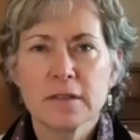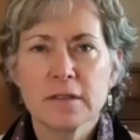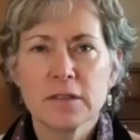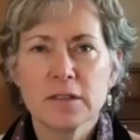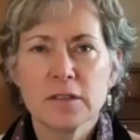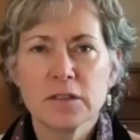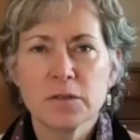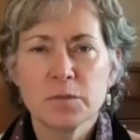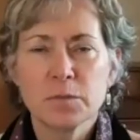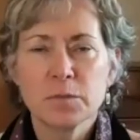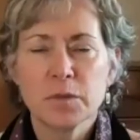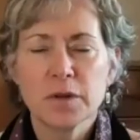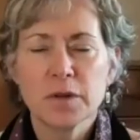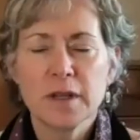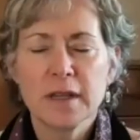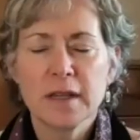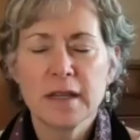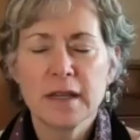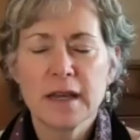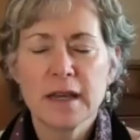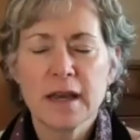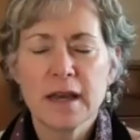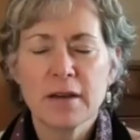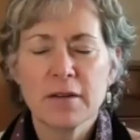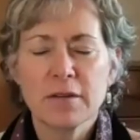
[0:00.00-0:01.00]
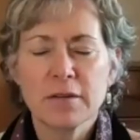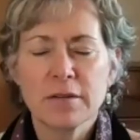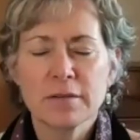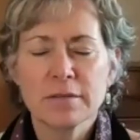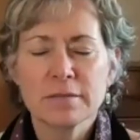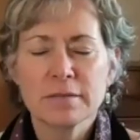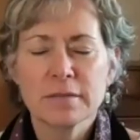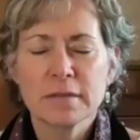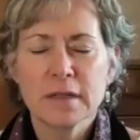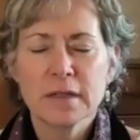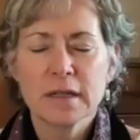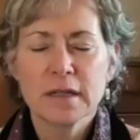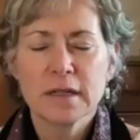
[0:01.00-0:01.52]
Just breathing out
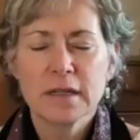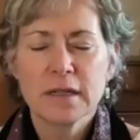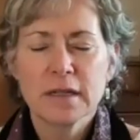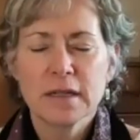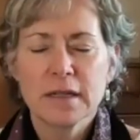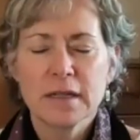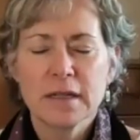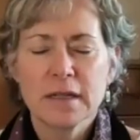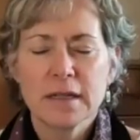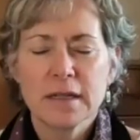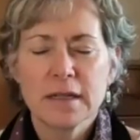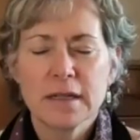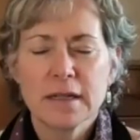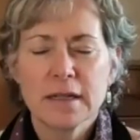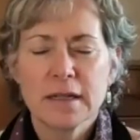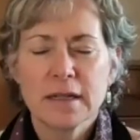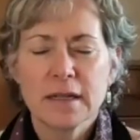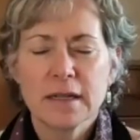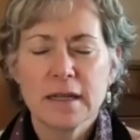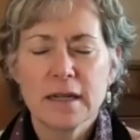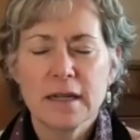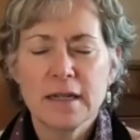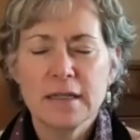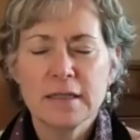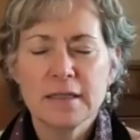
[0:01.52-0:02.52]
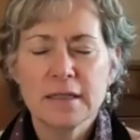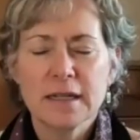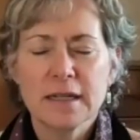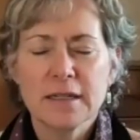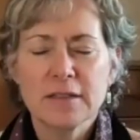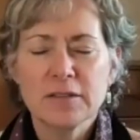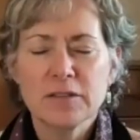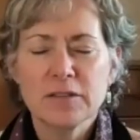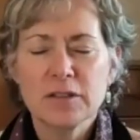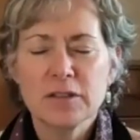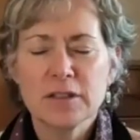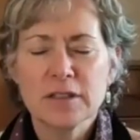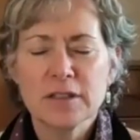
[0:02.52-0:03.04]
any
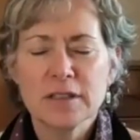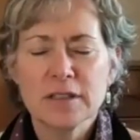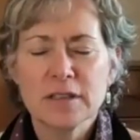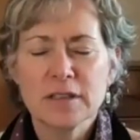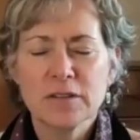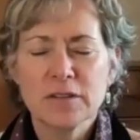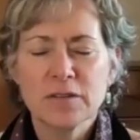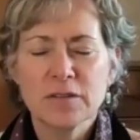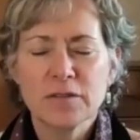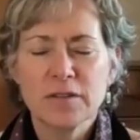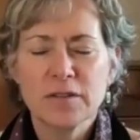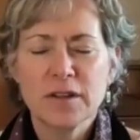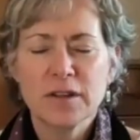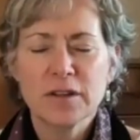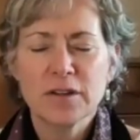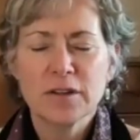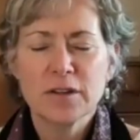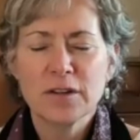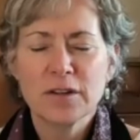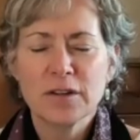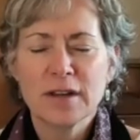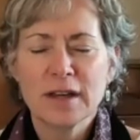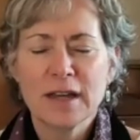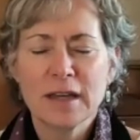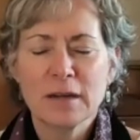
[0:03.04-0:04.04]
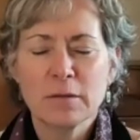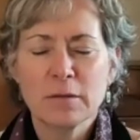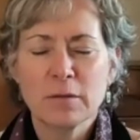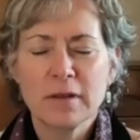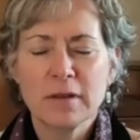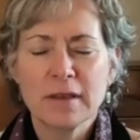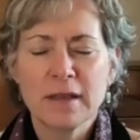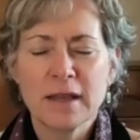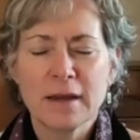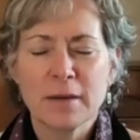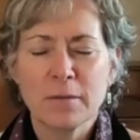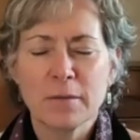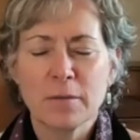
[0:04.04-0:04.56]
tension or fear you had
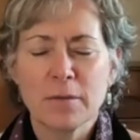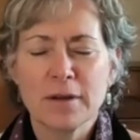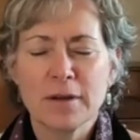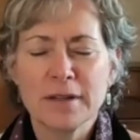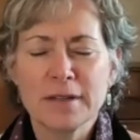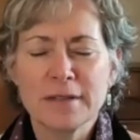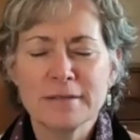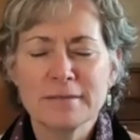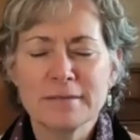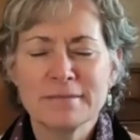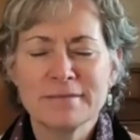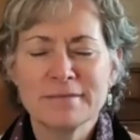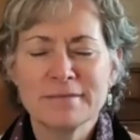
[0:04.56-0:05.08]
with that one.